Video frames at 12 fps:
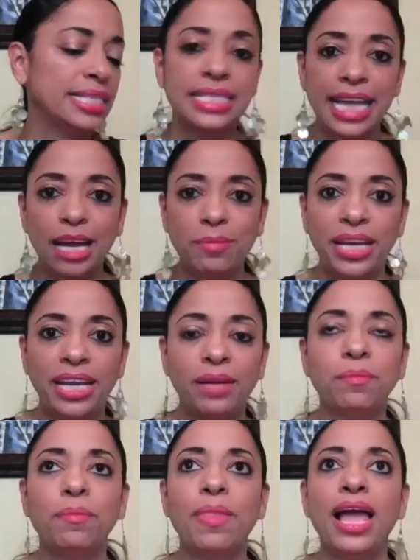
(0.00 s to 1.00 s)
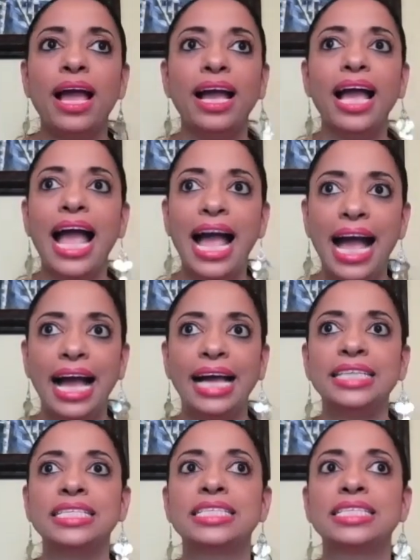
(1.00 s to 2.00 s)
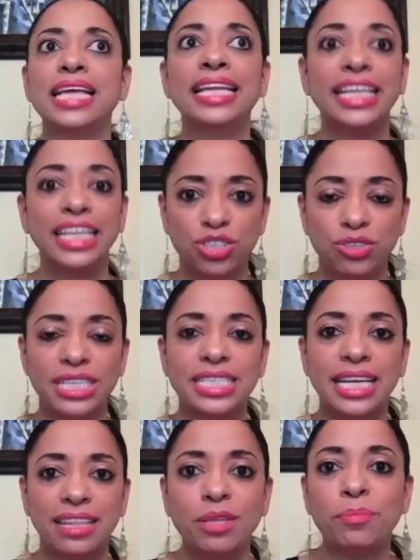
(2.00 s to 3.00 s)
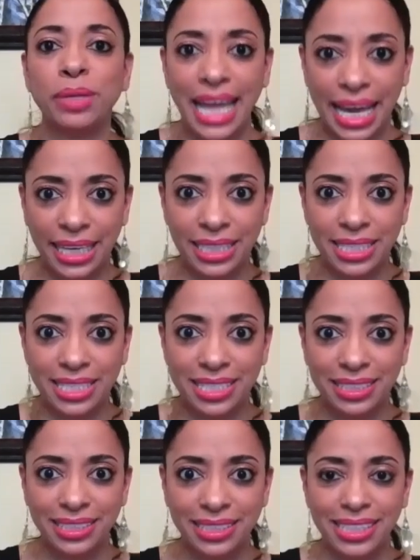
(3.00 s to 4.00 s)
Sammy has an interest in the planets.